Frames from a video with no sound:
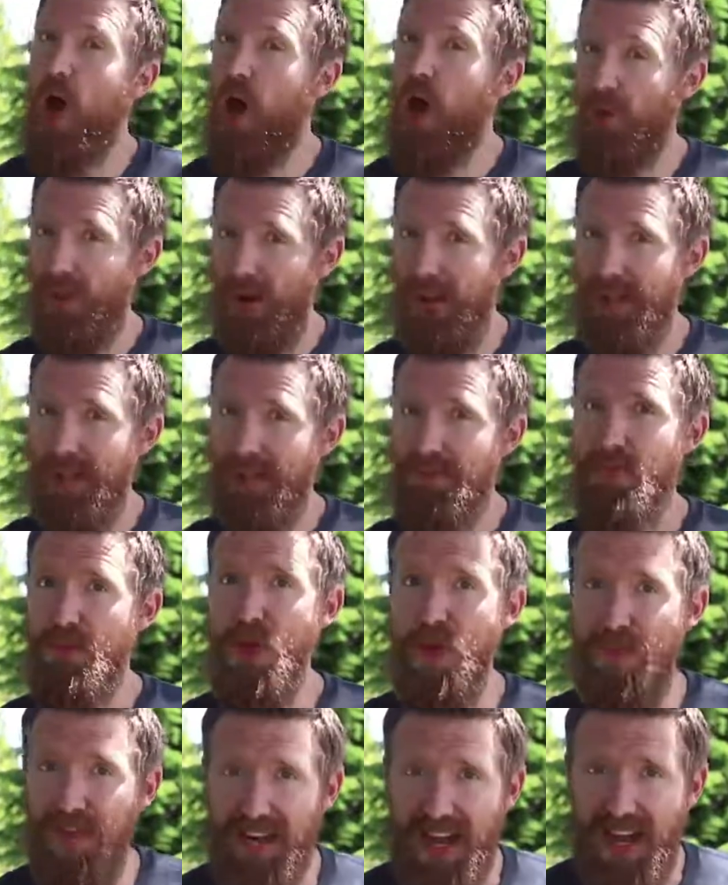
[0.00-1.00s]
All right,
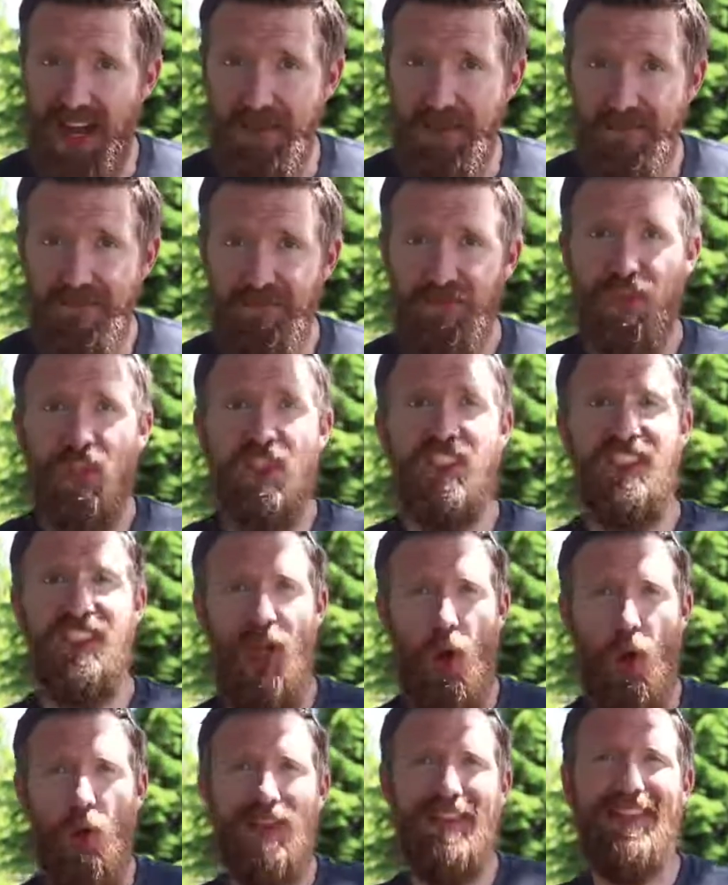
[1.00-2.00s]
moving on.
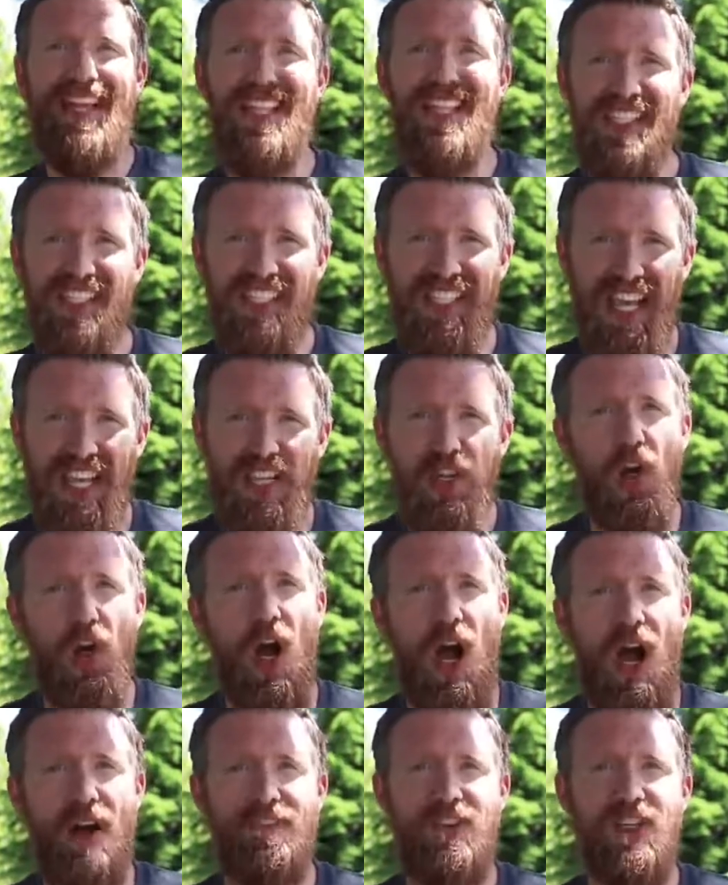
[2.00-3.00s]
So let's say your
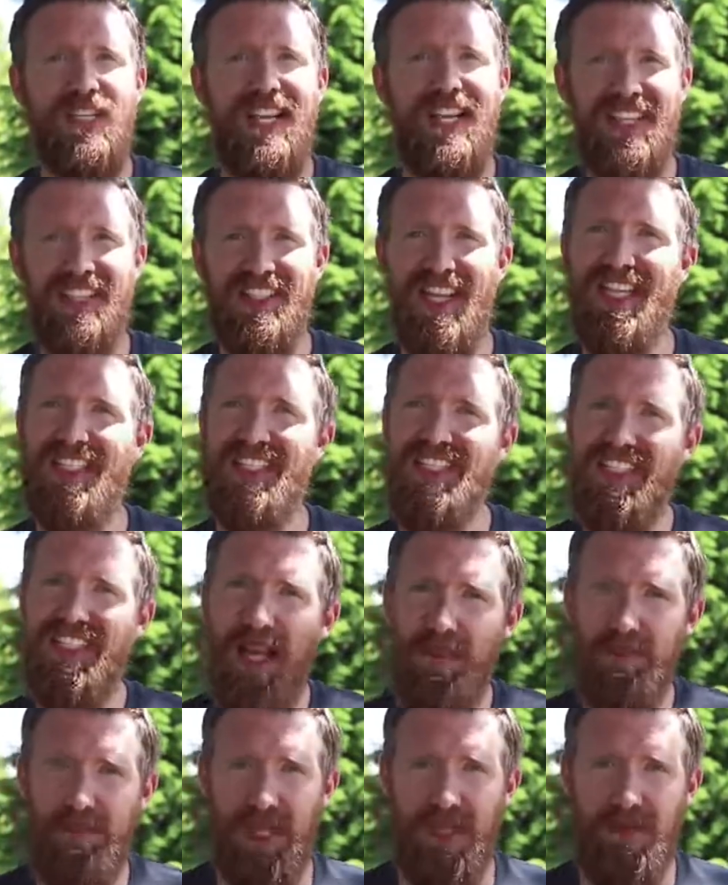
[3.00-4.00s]
offer gets
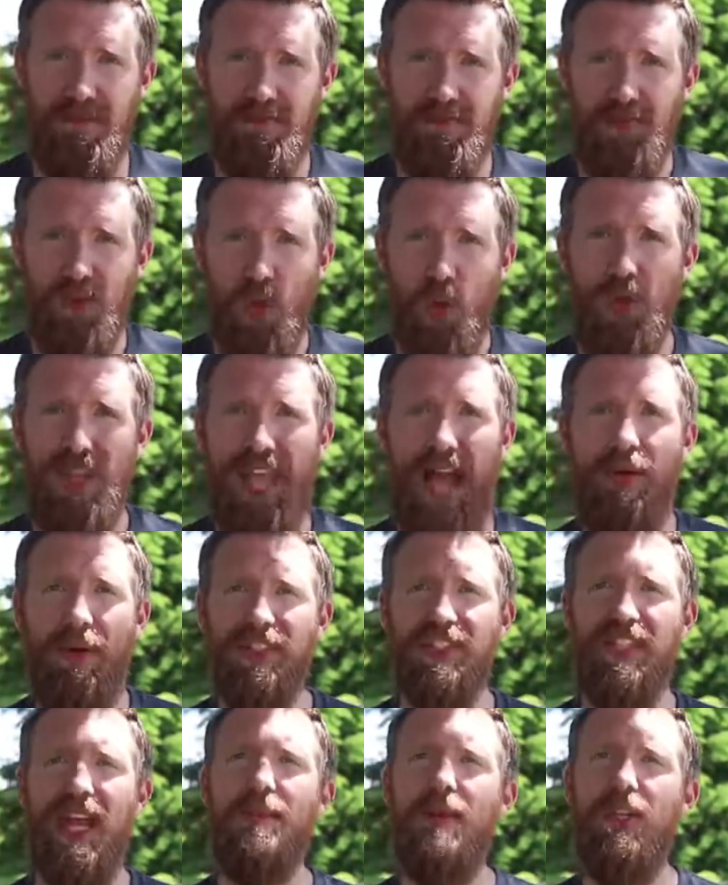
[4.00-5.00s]
accepted. Well, now
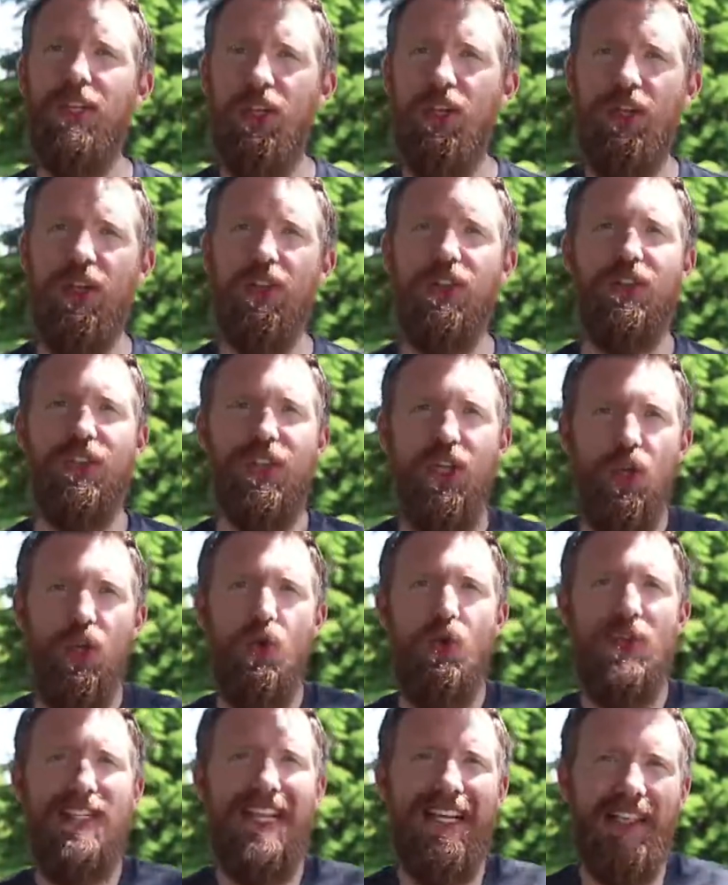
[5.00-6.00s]
it's time to do your
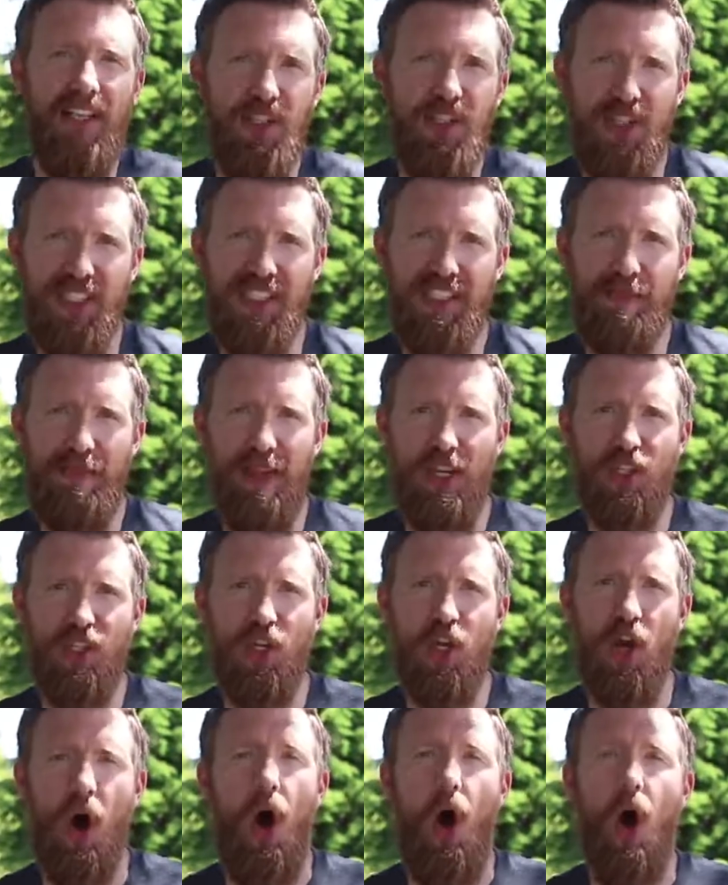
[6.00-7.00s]
due diligence and make
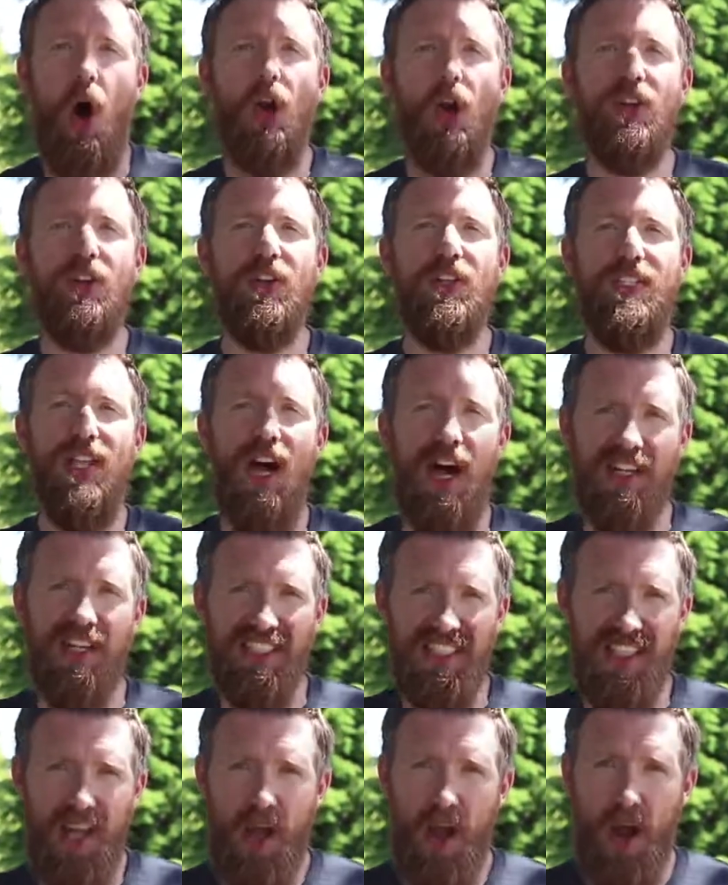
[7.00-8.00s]
sure all your
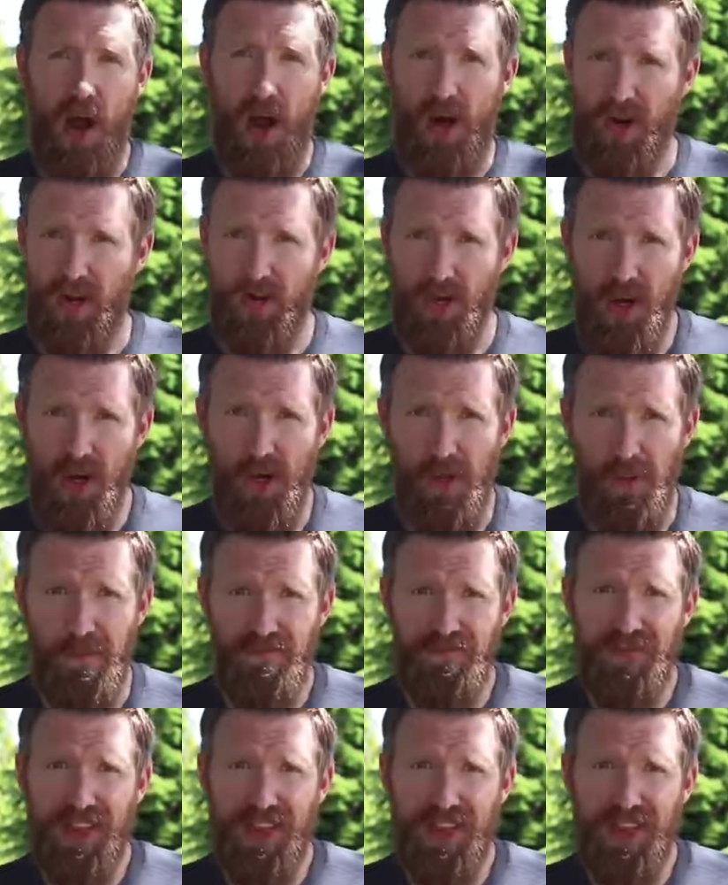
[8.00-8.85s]
ducks are in a row.